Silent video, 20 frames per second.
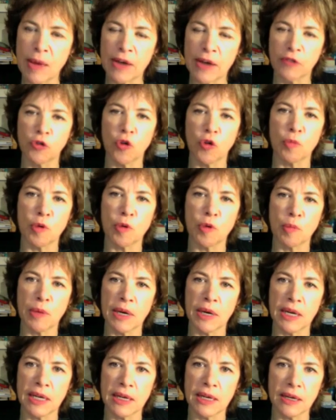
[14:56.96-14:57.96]
of corporate
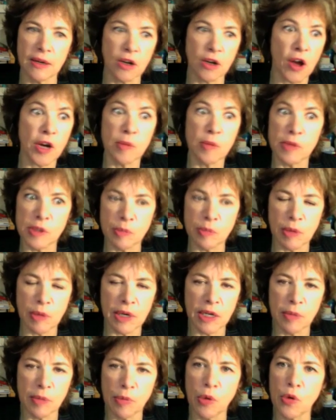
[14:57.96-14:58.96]
money and anonymous
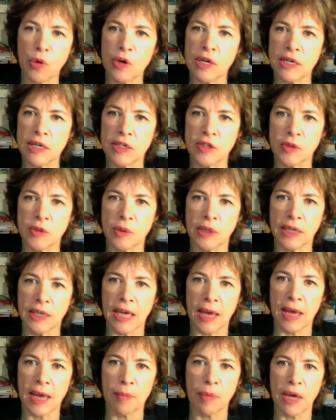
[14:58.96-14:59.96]
money poured into a
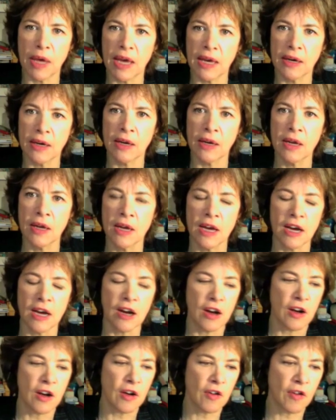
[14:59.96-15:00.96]
campaign
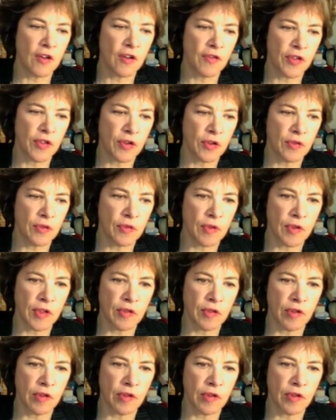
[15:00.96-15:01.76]
uh, of the the